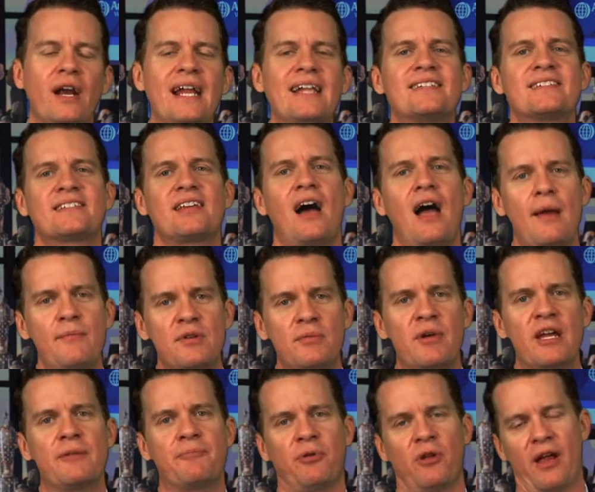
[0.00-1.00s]
it's time to
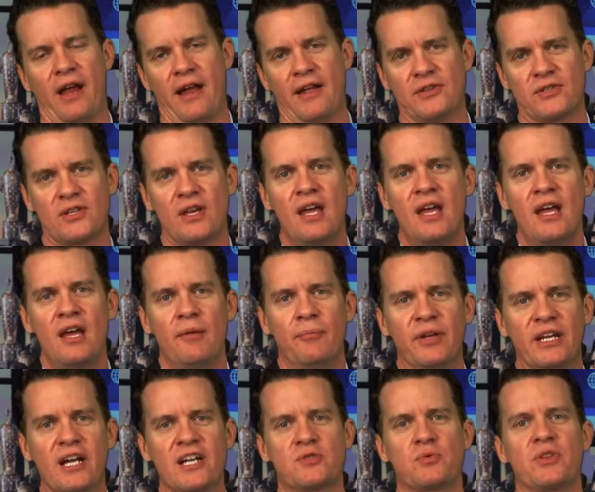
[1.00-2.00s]
make plans
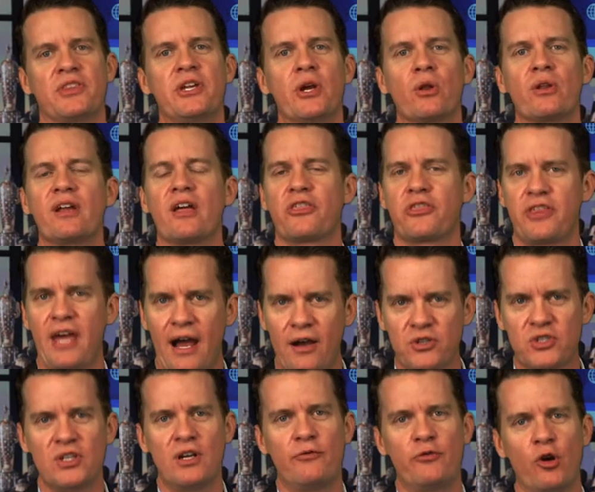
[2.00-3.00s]
because with nearly a
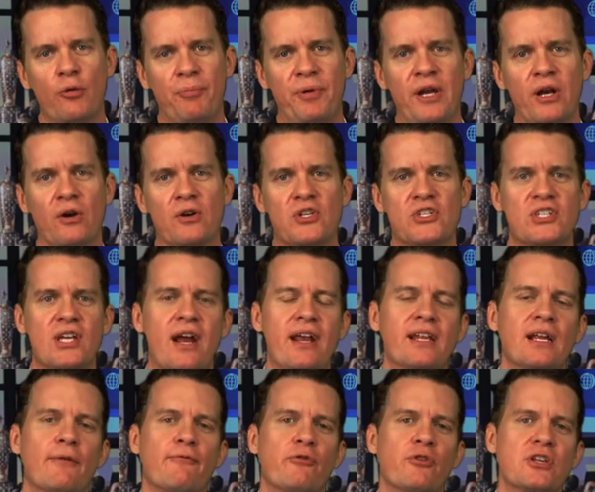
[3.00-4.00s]
thousand of your peers
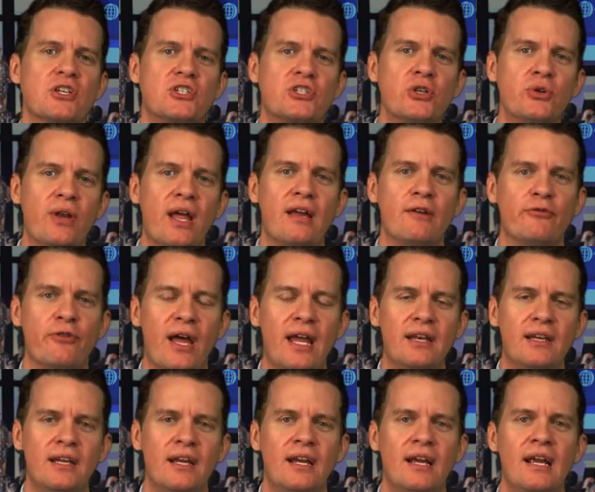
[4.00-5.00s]
signing up for this two day event,